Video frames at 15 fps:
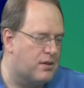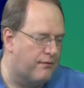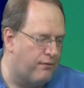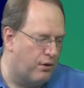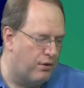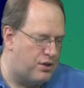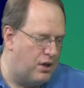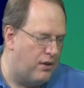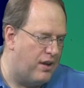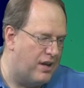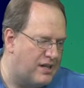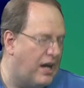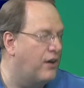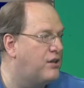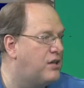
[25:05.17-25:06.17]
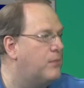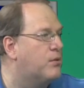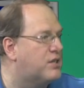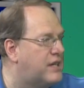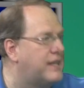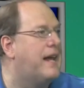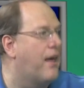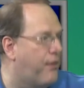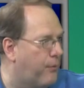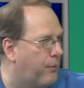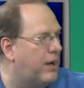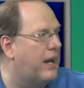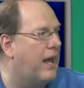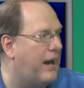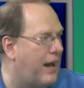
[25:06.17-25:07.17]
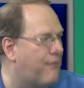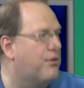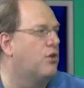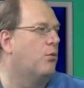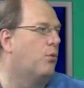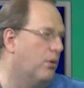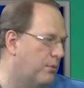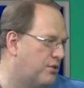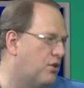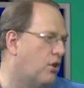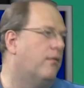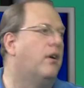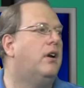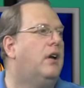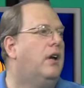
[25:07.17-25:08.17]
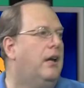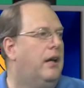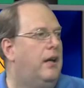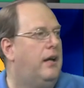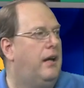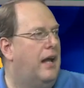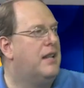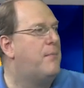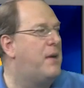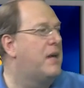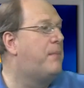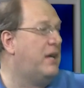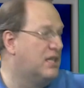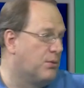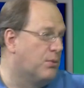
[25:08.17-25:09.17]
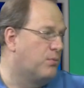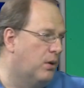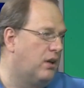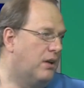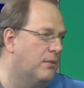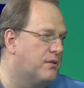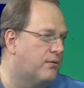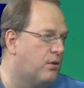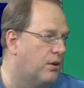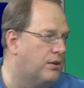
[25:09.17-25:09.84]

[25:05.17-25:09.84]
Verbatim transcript: first year the entire team was together again after the war was over. Right, but then and that the was, big piece was Williams, of course.